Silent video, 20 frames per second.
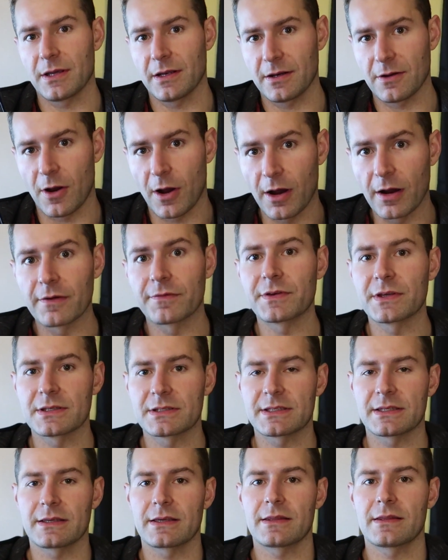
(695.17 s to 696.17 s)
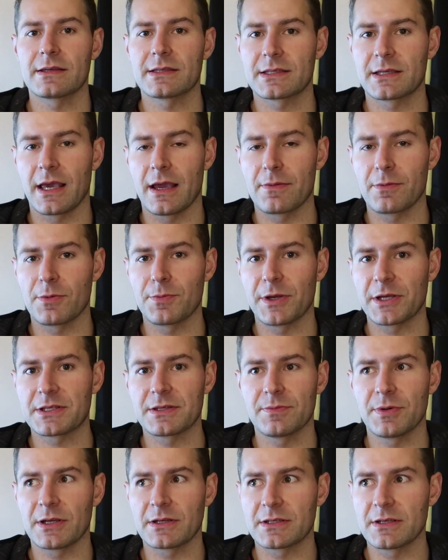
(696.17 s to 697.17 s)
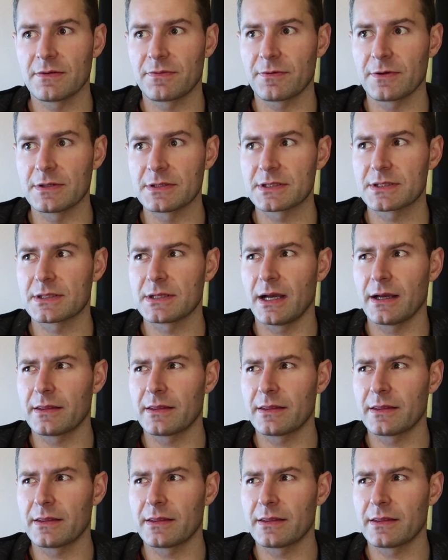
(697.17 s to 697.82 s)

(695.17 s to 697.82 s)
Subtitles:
and obviously this camera makes a big difference.